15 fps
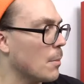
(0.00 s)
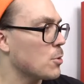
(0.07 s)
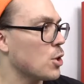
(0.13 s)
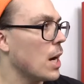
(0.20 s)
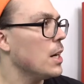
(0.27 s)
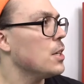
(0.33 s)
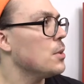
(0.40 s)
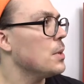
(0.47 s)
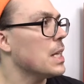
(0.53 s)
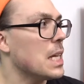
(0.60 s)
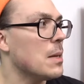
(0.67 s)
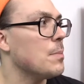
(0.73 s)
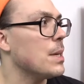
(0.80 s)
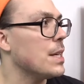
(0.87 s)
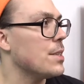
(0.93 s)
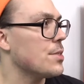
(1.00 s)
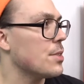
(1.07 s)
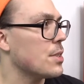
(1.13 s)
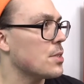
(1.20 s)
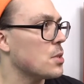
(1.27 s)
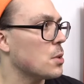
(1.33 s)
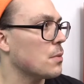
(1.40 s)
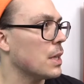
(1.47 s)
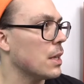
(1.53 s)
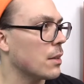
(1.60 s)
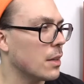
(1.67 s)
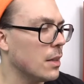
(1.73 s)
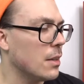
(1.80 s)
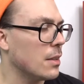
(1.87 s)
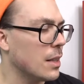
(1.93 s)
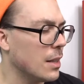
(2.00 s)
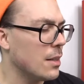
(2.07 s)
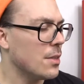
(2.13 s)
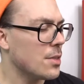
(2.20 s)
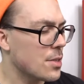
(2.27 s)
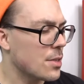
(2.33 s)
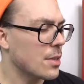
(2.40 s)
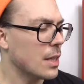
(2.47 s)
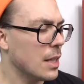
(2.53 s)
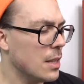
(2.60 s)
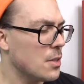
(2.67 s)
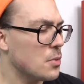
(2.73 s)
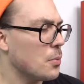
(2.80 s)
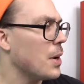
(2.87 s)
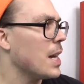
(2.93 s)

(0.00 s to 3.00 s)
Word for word: I'm trying to do an EPs list over here. Can can this can this